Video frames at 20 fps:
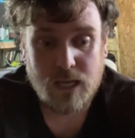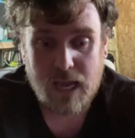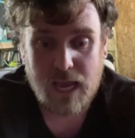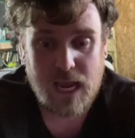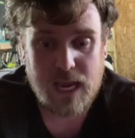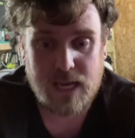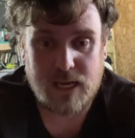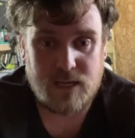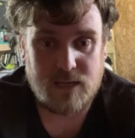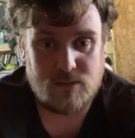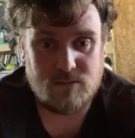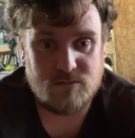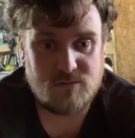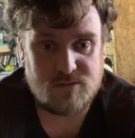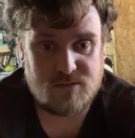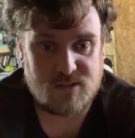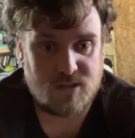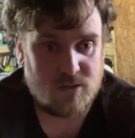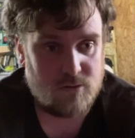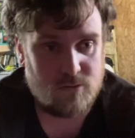And
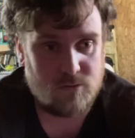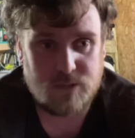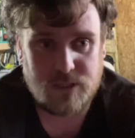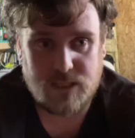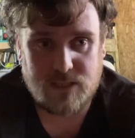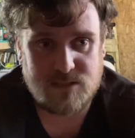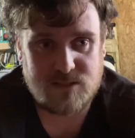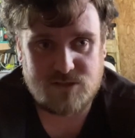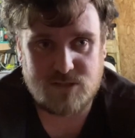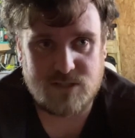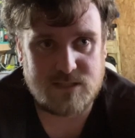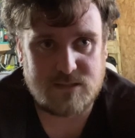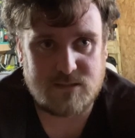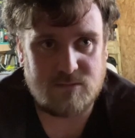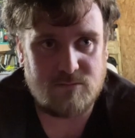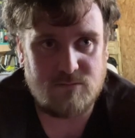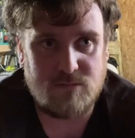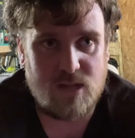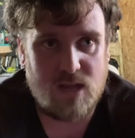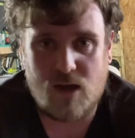so it's just
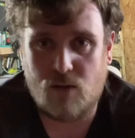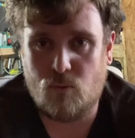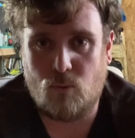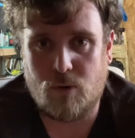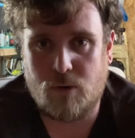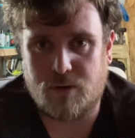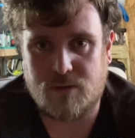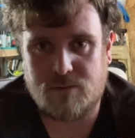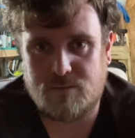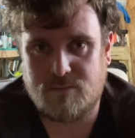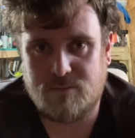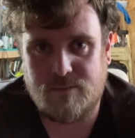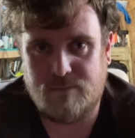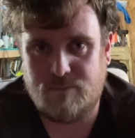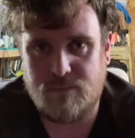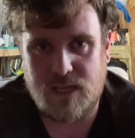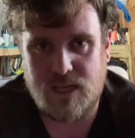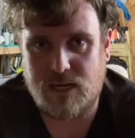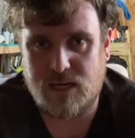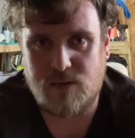not worth
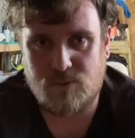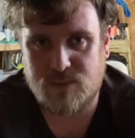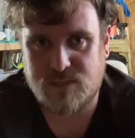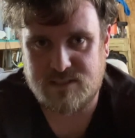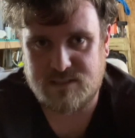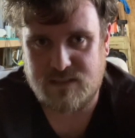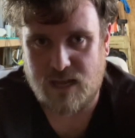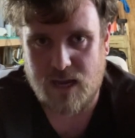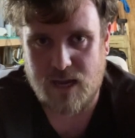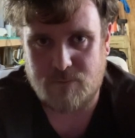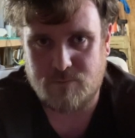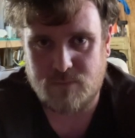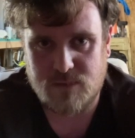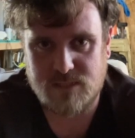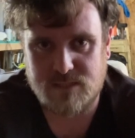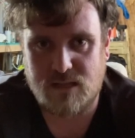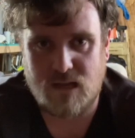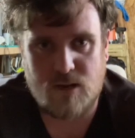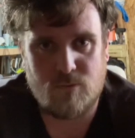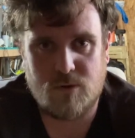anyone's time.
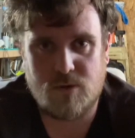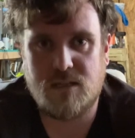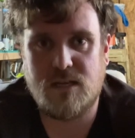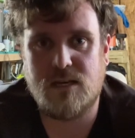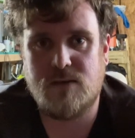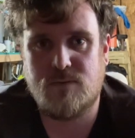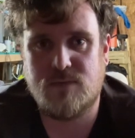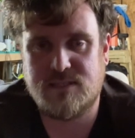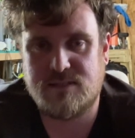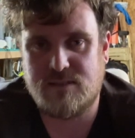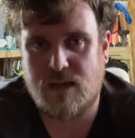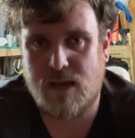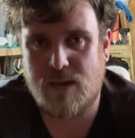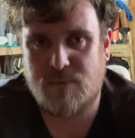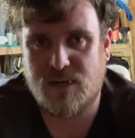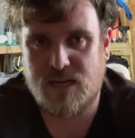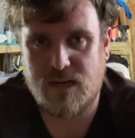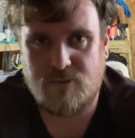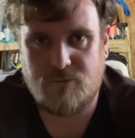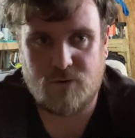It's not worth anyone's
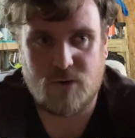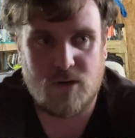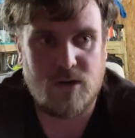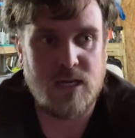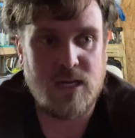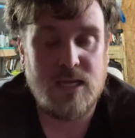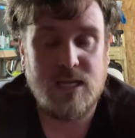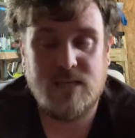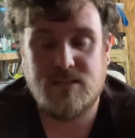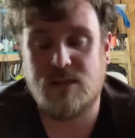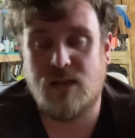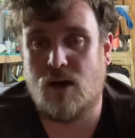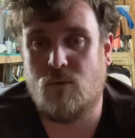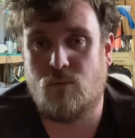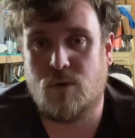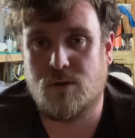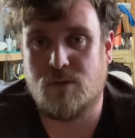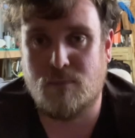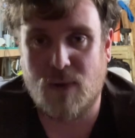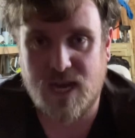time and effort. It's not
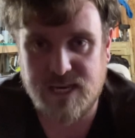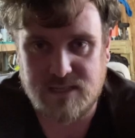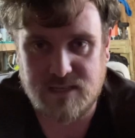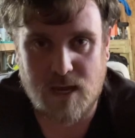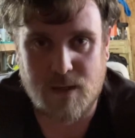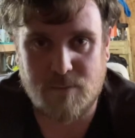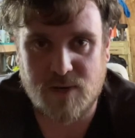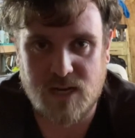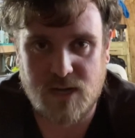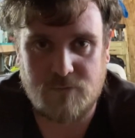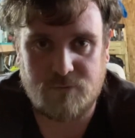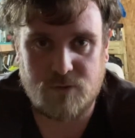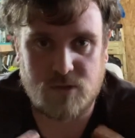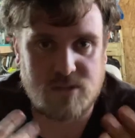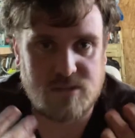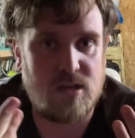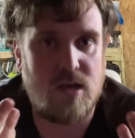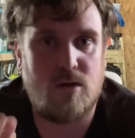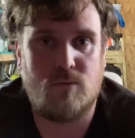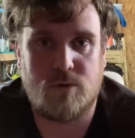worth my time and effort.
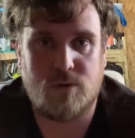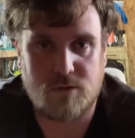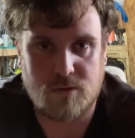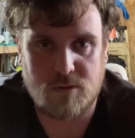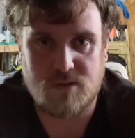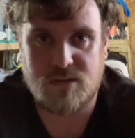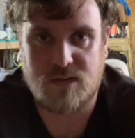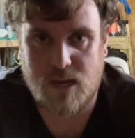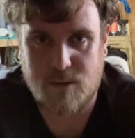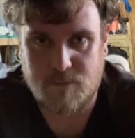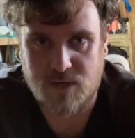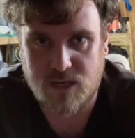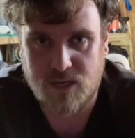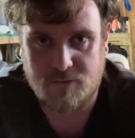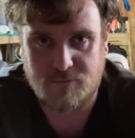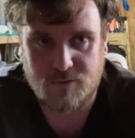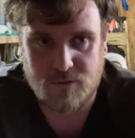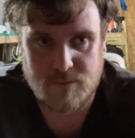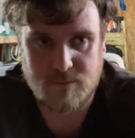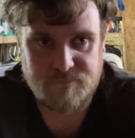It's not worth your time and
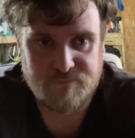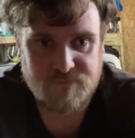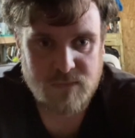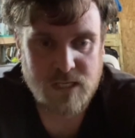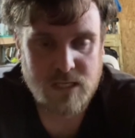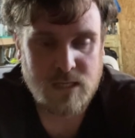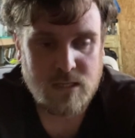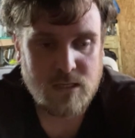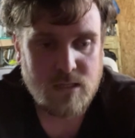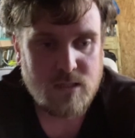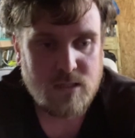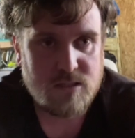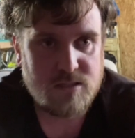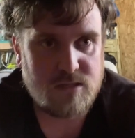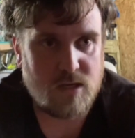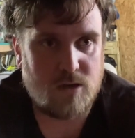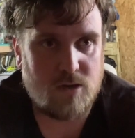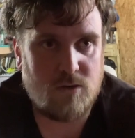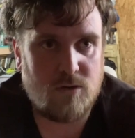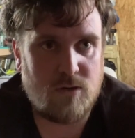effort.
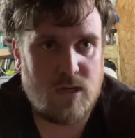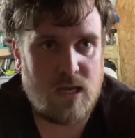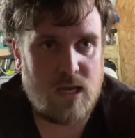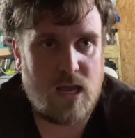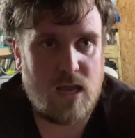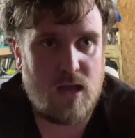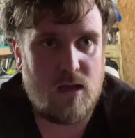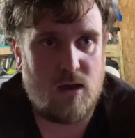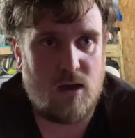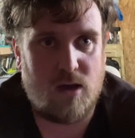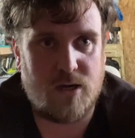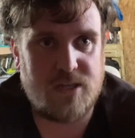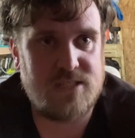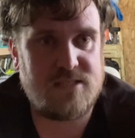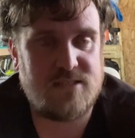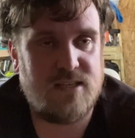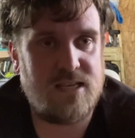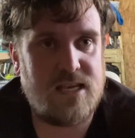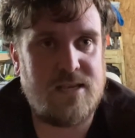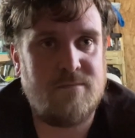So,
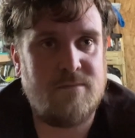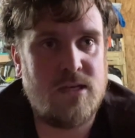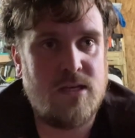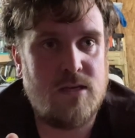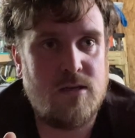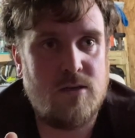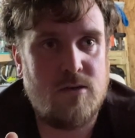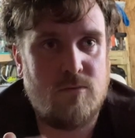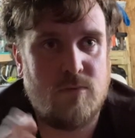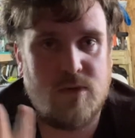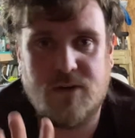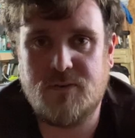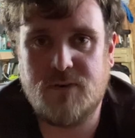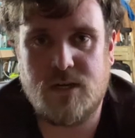honestly, whenever